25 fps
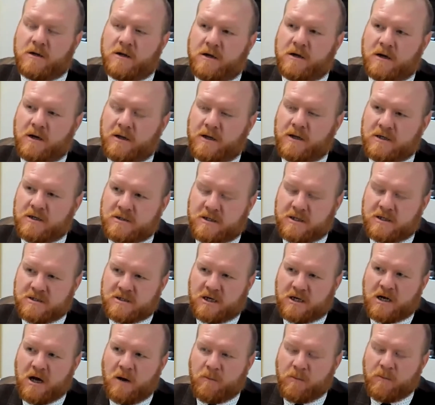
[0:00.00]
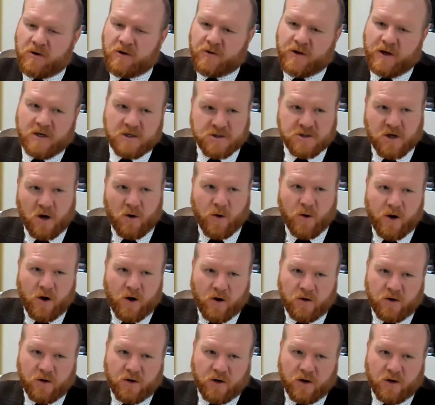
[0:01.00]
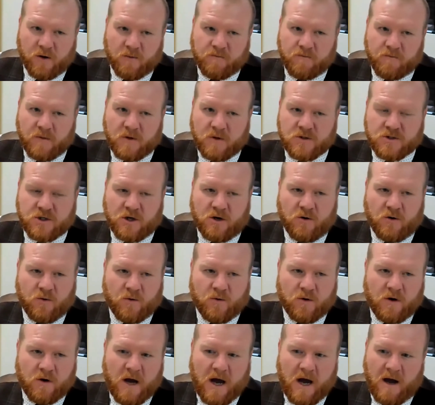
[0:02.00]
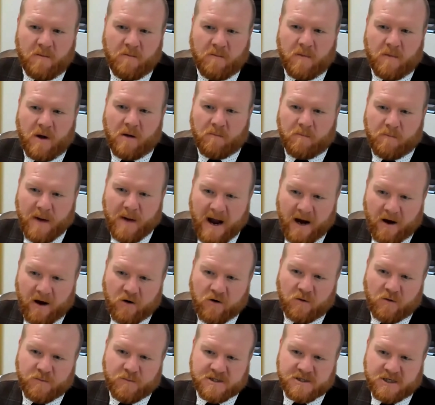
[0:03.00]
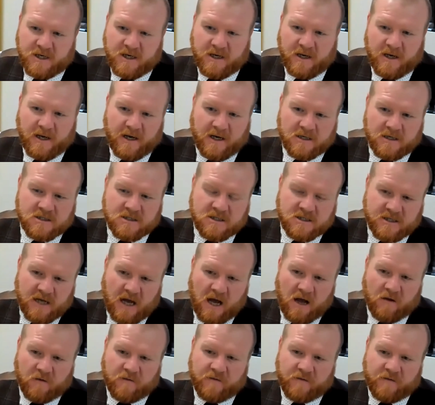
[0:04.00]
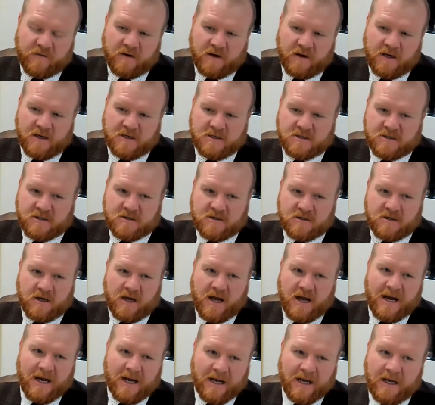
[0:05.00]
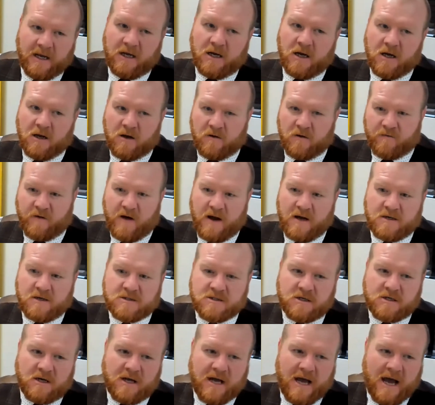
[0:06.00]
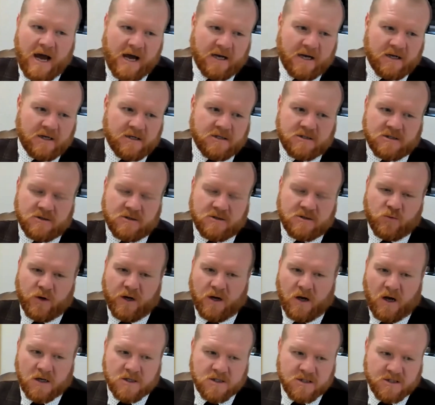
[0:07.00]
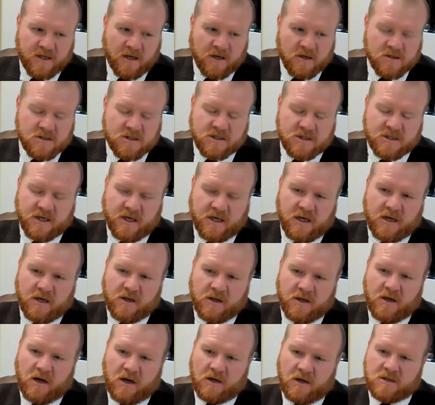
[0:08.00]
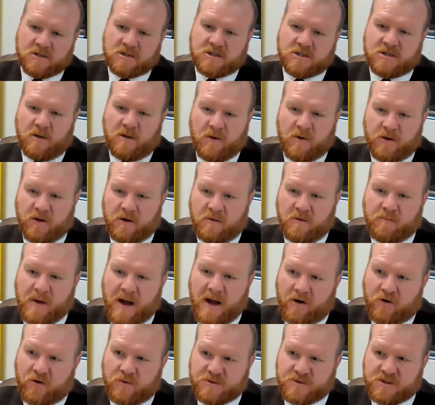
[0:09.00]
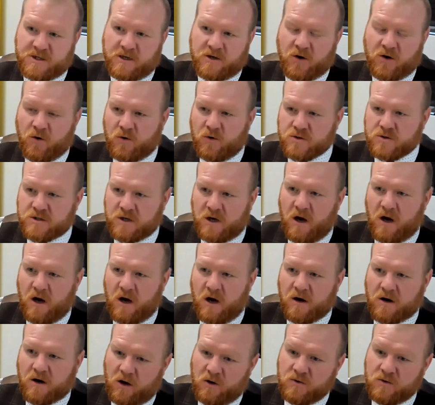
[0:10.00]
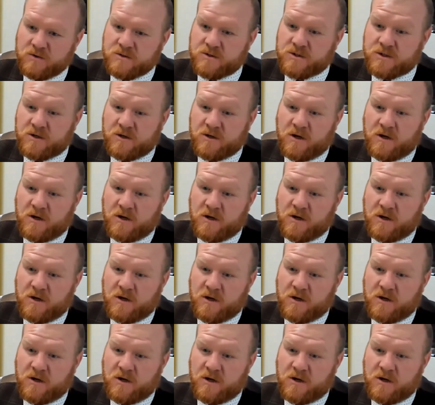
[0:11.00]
there's a couple of things going on here. So bankruptcy in itself is a legal event, and we are still seeing that some of the bankruptcy courts are closed.